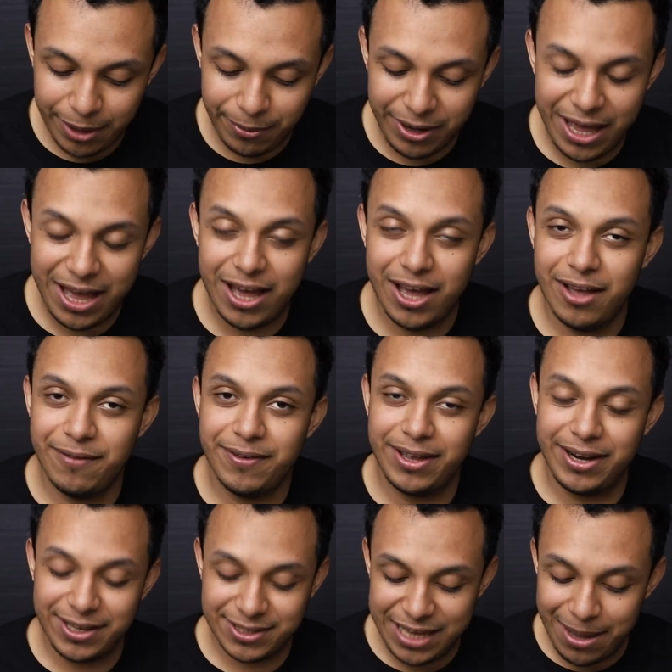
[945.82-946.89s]
Here we have
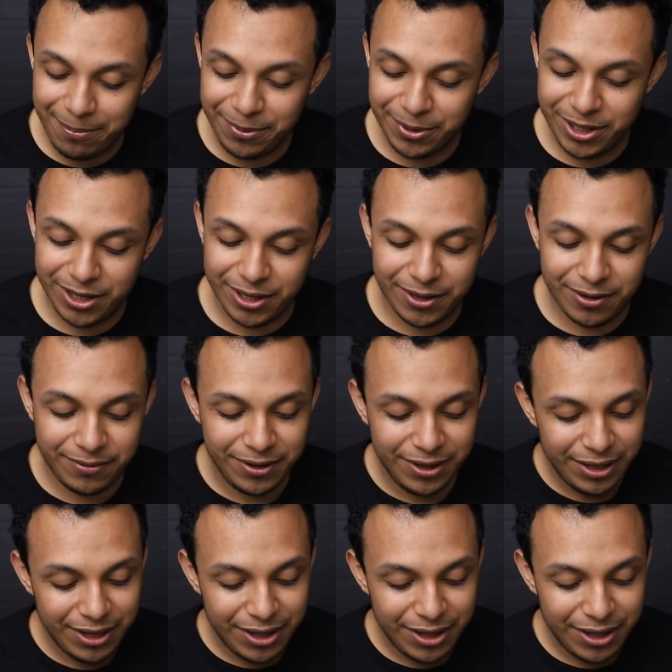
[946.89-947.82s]
an example of